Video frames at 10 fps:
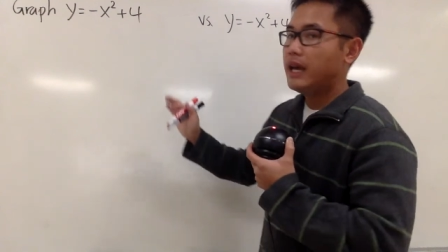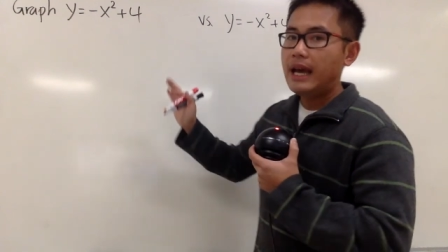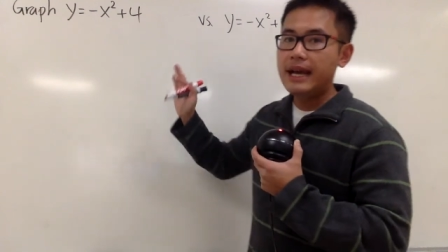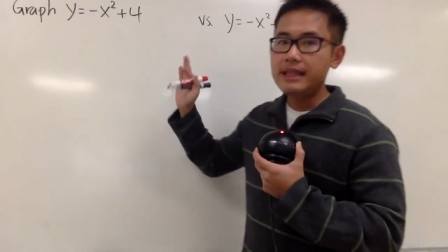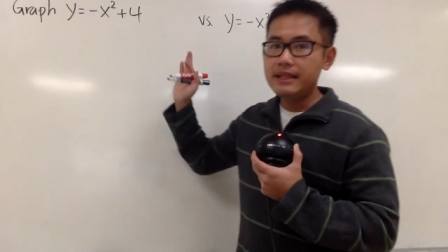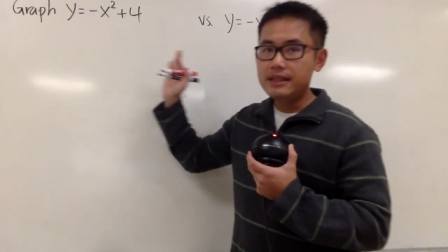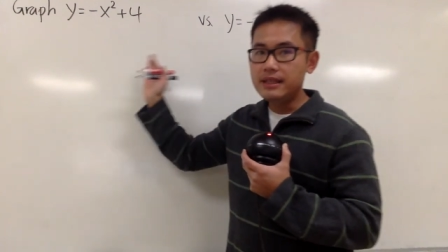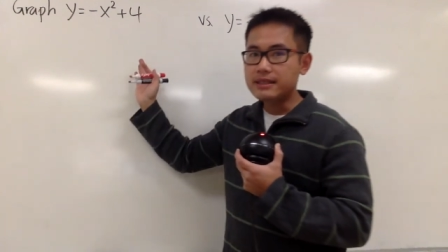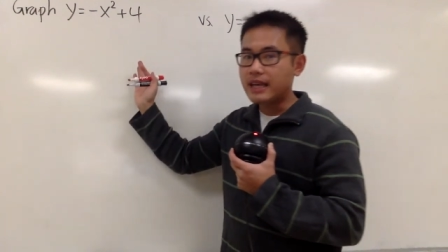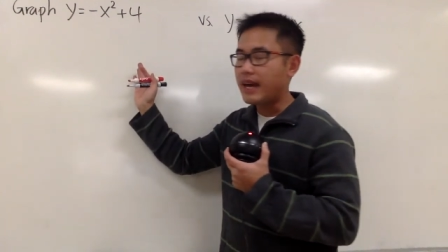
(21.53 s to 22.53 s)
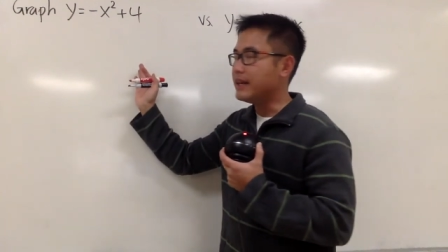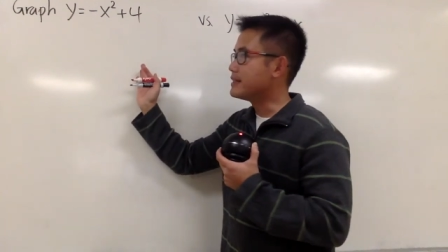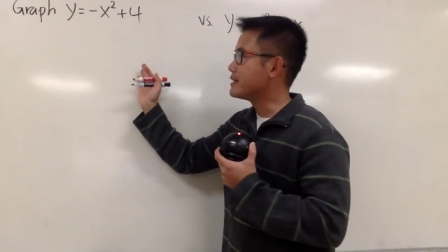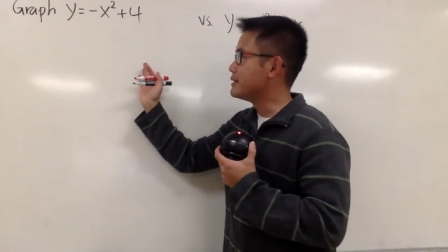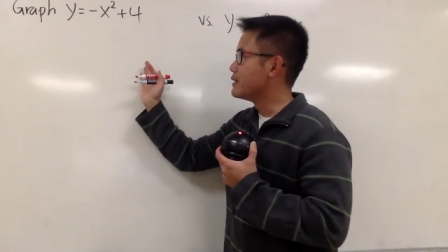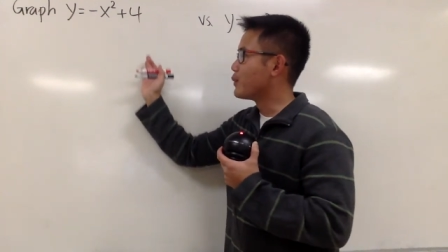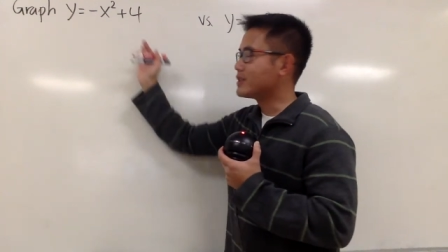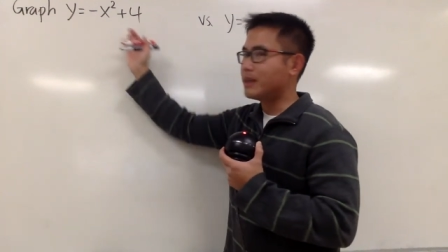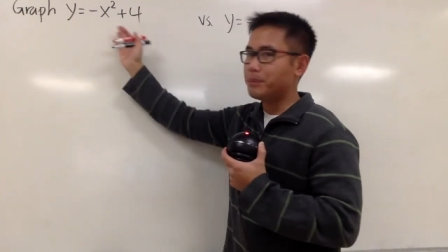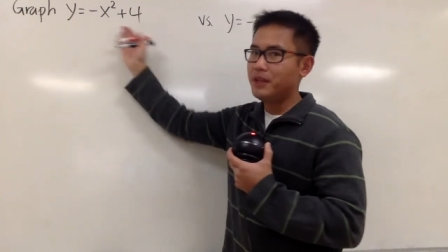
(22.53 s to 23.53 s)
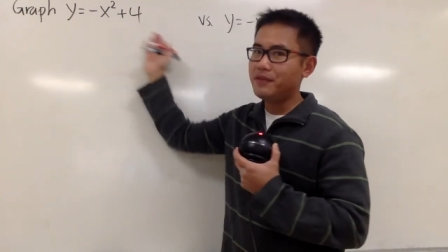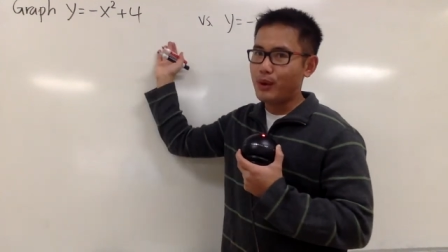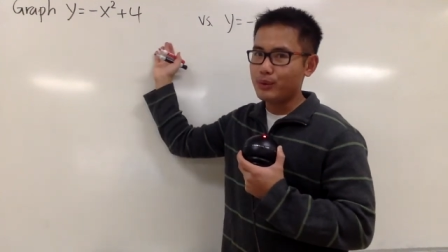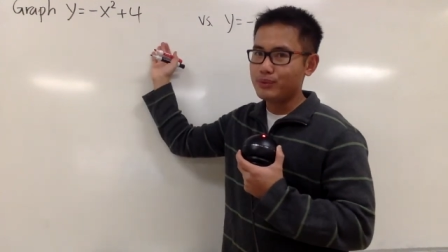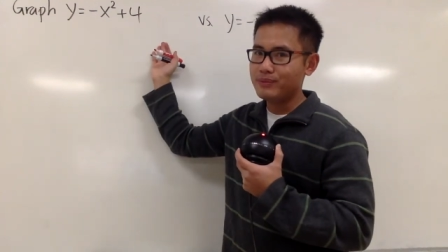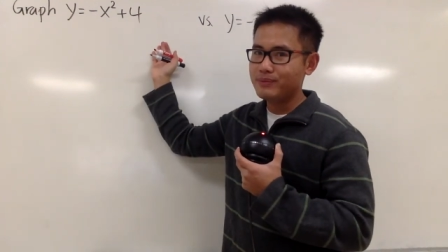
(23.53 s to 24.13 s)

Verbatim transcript: And in this case, what's the b value?